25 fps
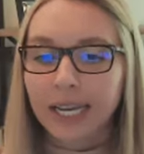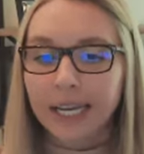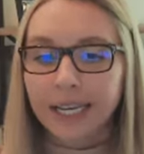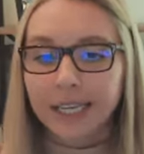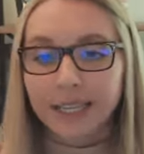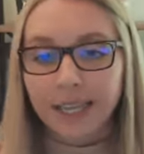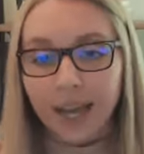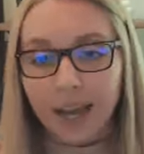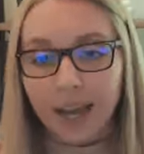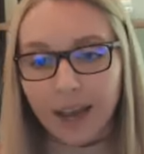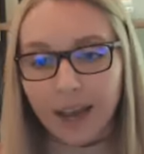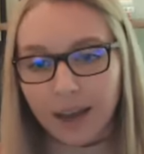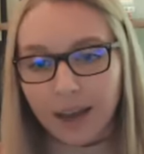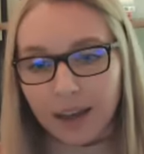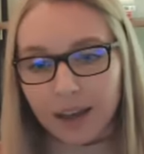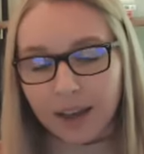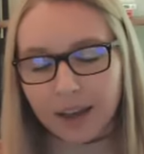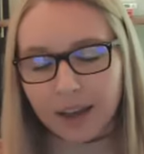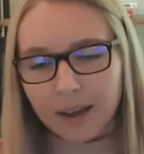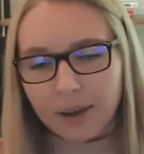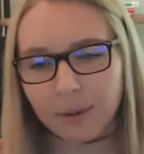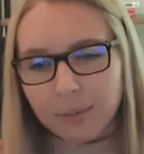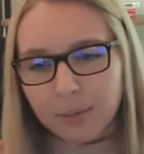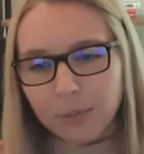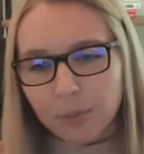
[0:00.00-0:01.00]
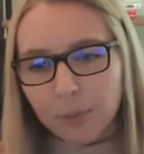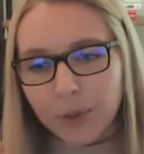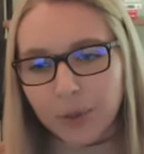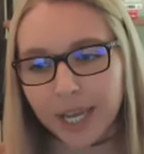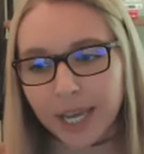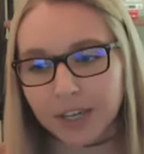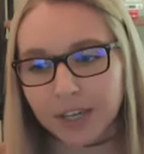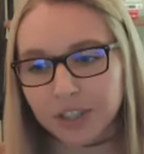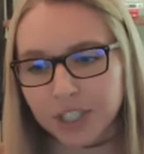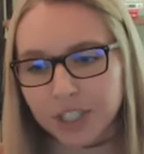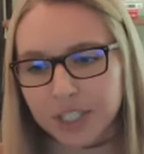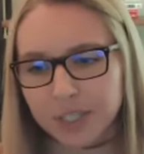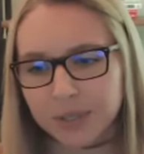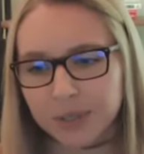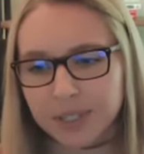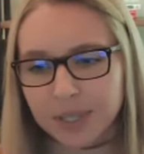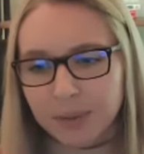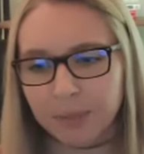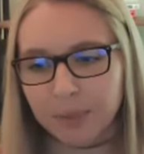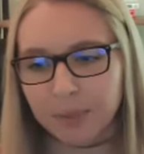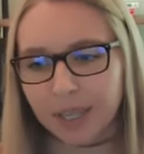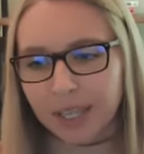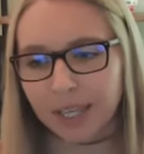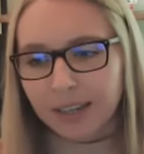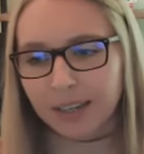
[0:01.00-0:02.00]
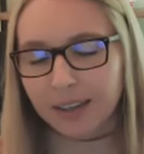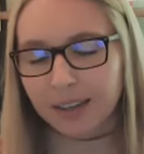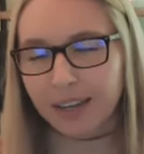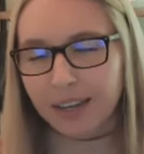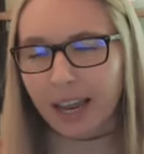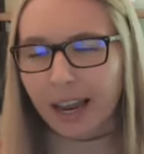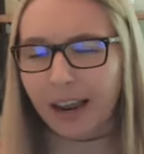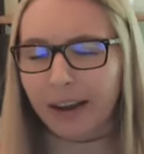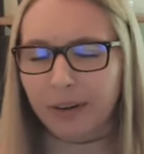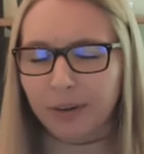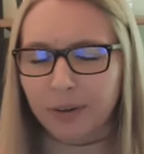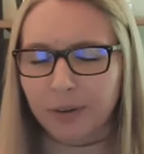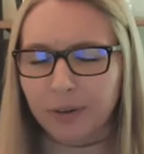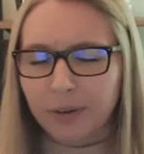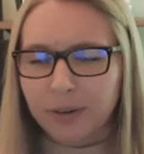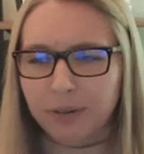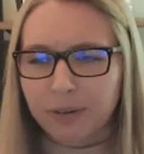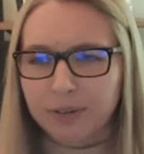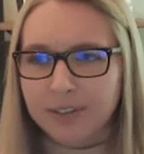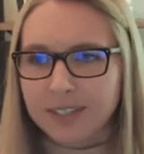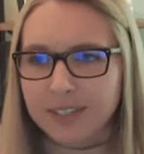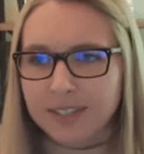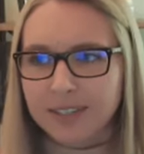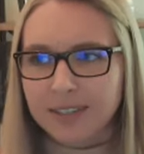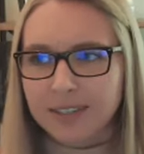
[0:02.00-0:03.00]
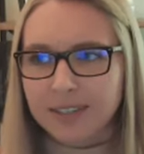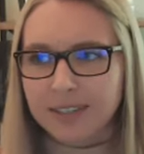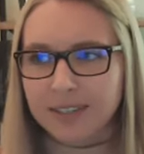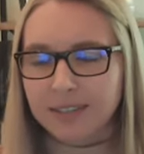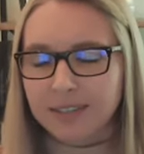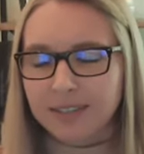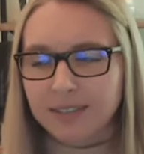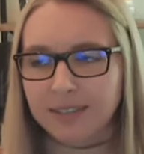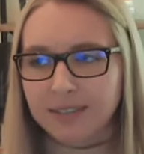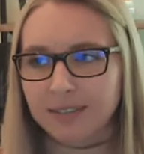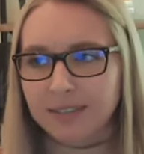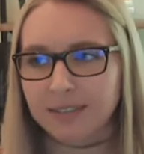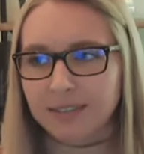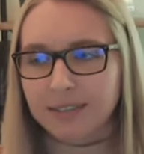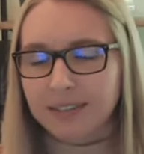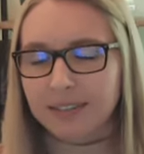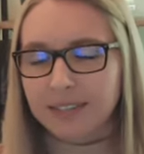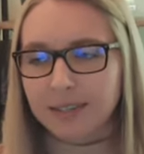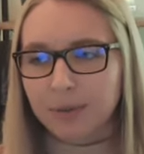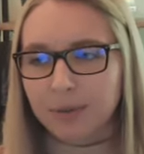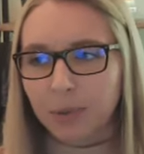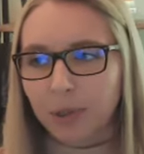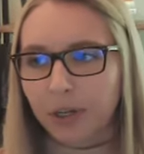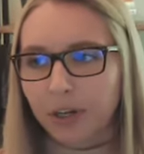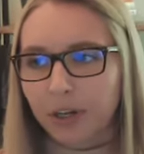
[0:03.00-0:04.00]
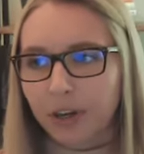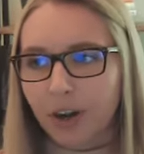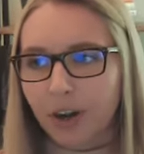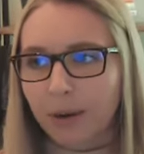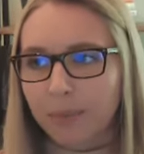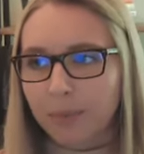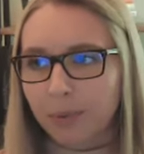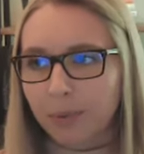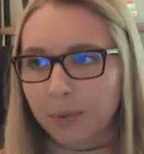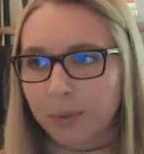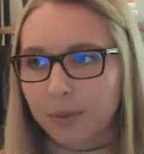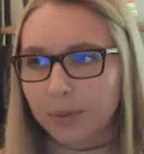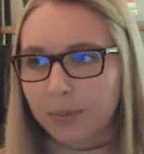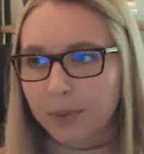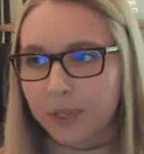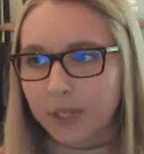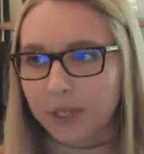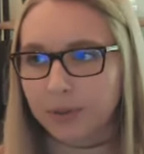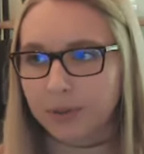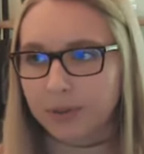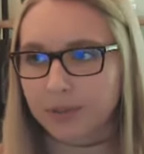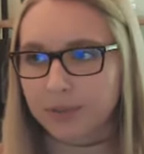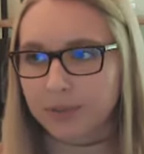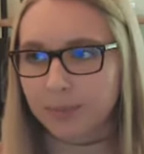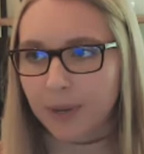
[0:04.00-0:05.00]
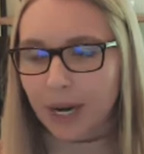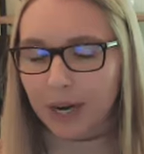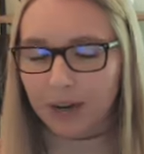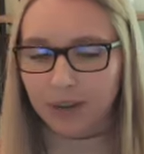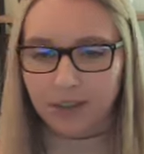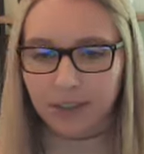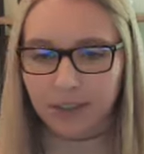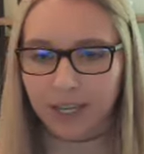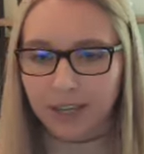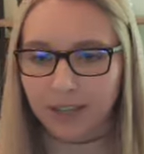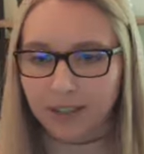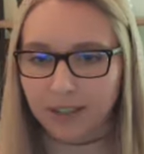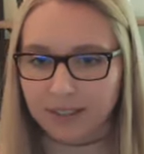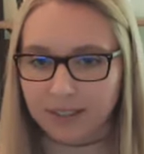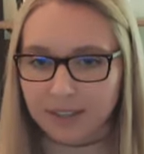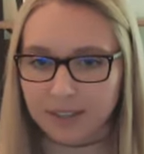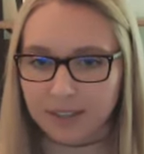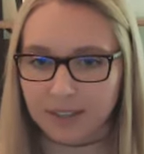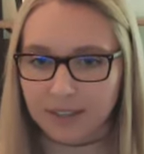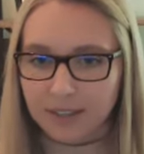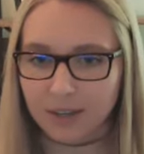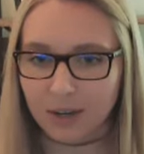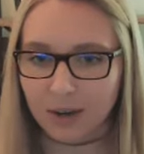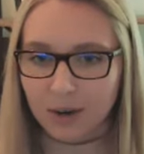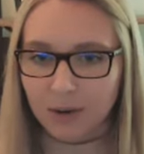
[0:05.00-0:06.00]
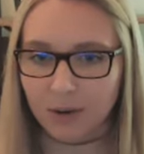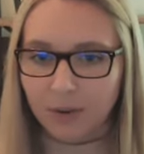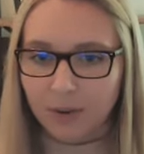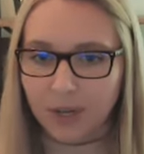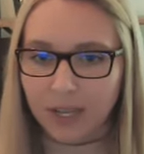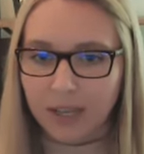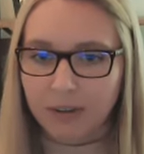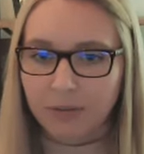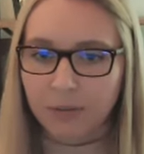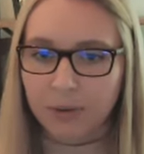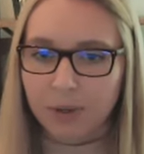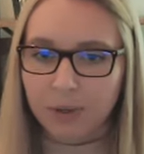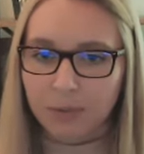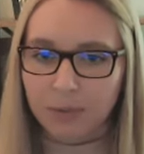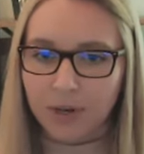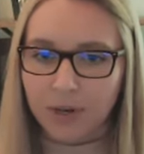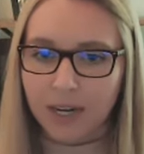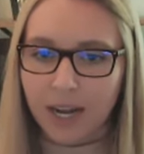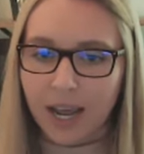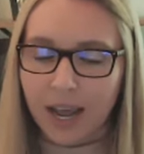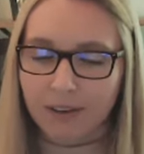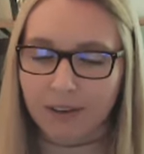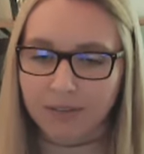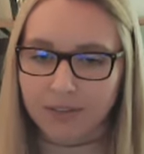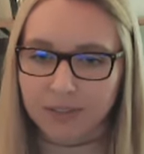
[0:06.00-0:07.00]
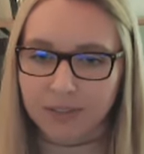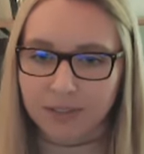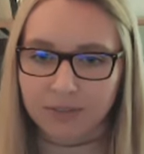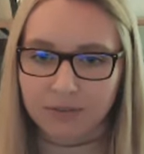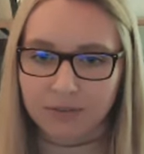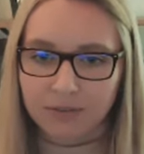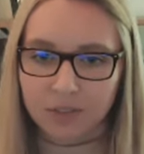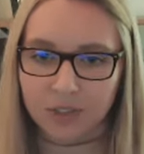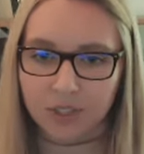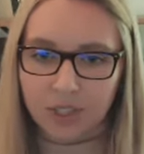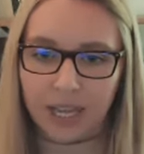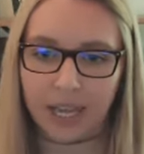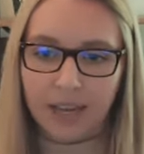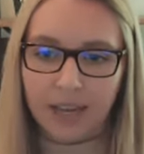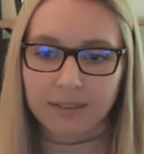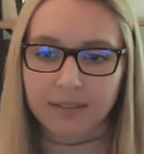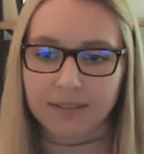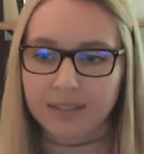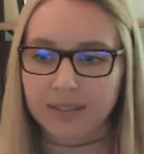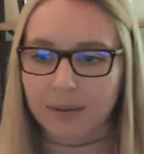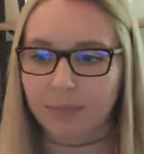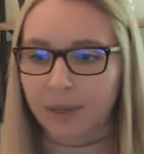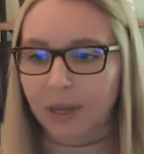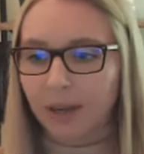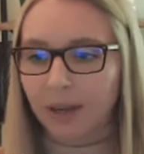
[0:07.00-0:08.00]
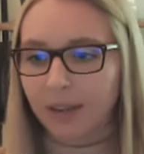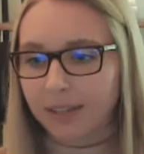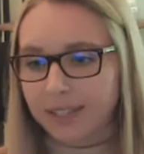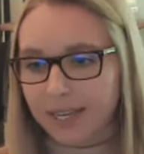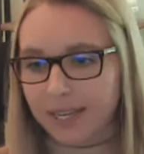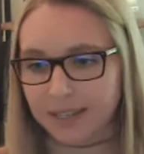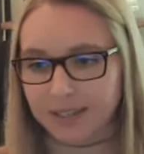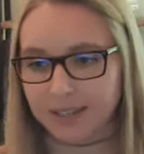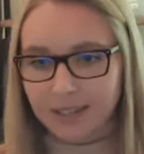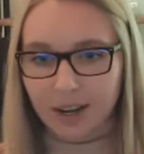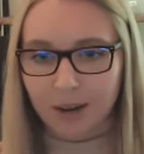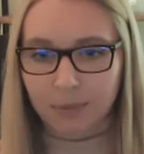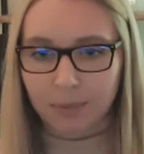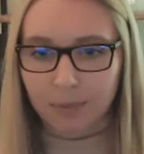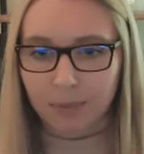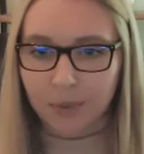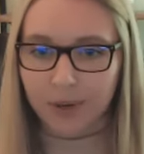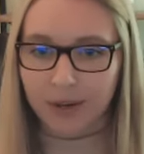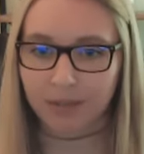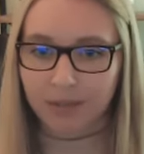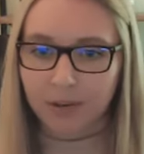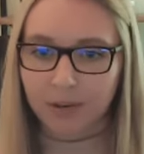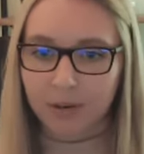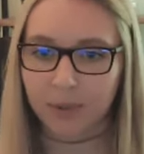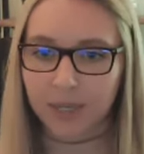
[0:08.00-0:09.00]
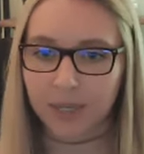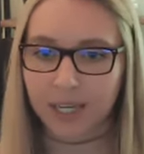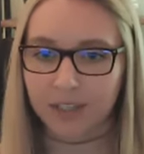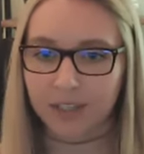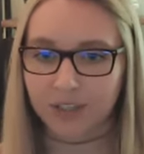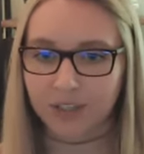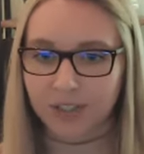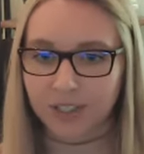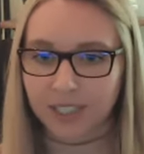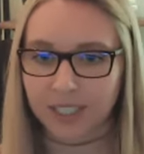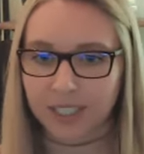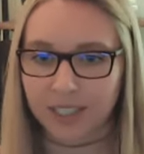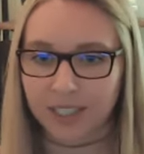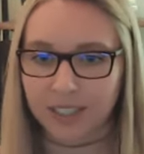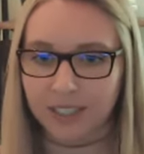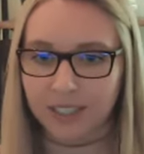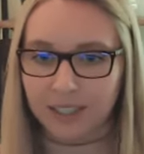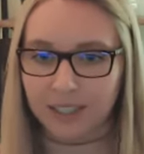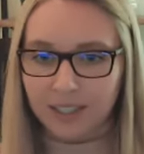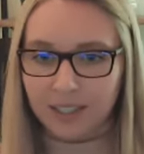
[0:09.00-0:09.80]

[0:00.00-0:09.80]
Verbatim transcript: Yeah, we actually use something like, I don't know if this is similar or not, but we use Parallels. So if we were to have to get something on the desktop or whatever, we actually,